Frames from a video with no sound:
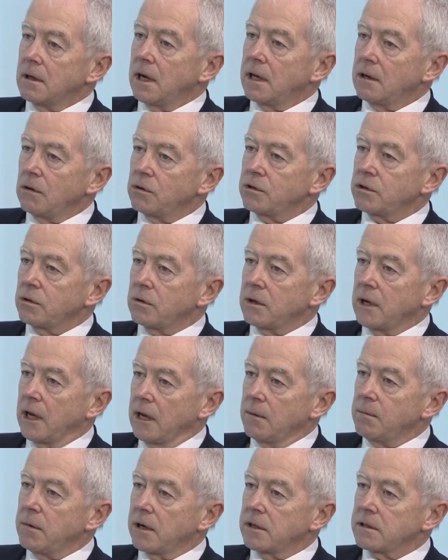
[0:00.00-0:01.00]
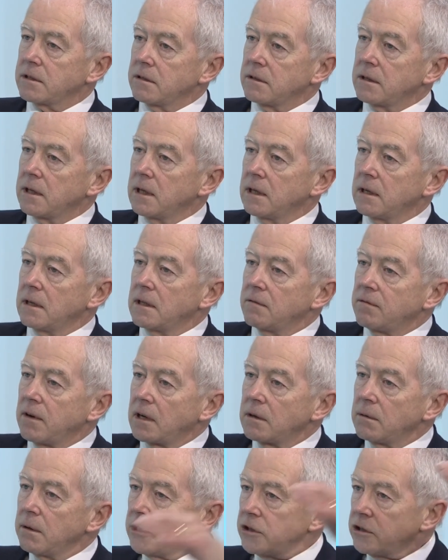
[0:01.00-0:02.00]
It looks okay because of the
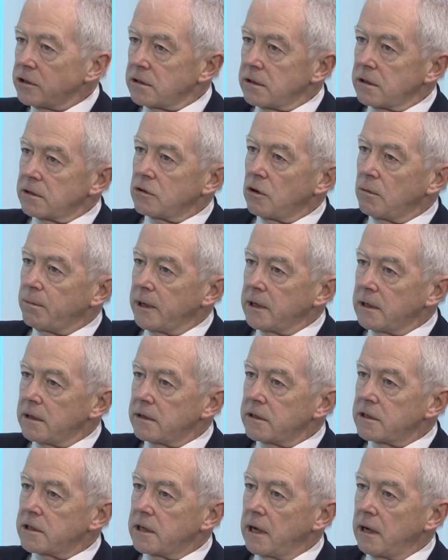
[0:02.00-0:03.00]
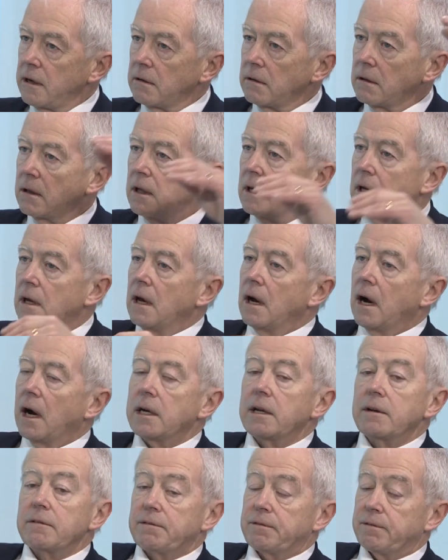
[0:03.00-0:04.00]
valuations at the top end of the scale.
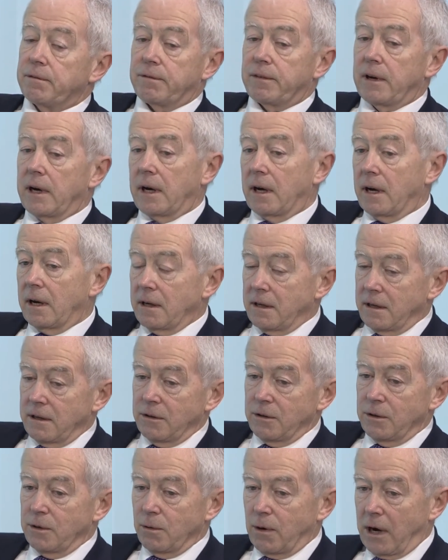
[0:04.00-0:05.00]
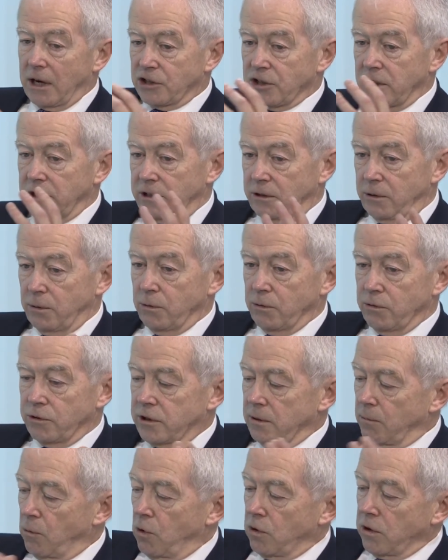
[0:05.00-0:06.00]
And if you actually
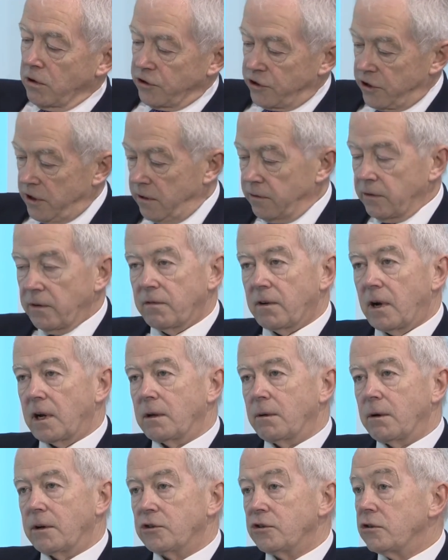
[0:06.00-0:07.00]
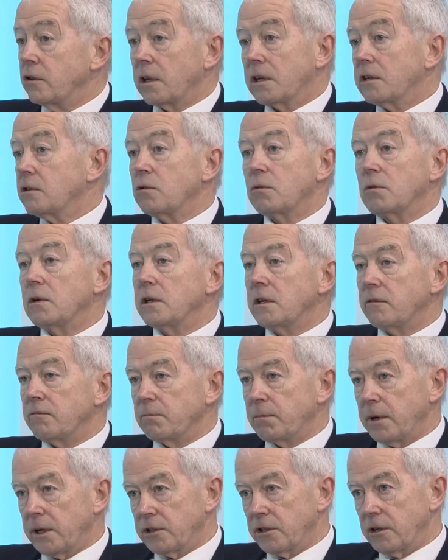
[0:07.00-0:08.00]
use the more conservative valuations, you get a totally
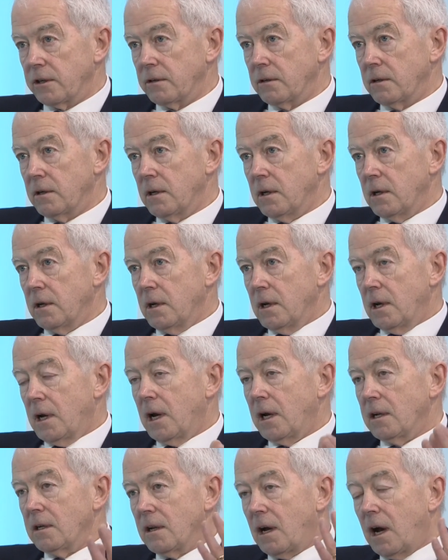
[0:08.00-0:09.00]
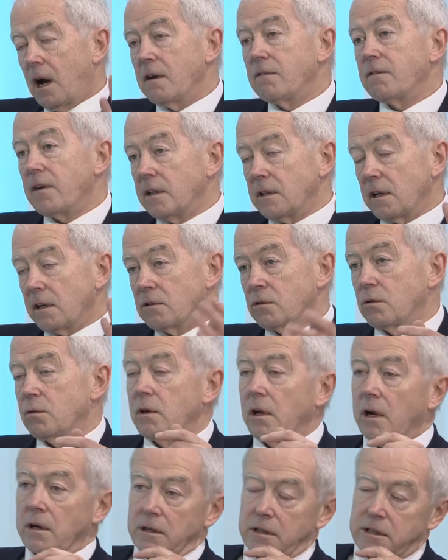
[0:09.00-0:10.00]
different picture. And I find that
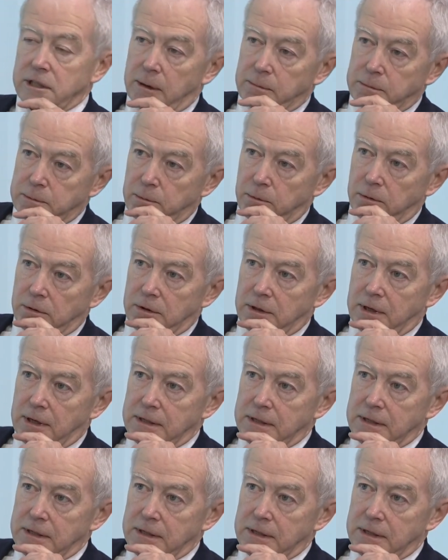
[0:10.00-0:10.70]
totally unacceptable.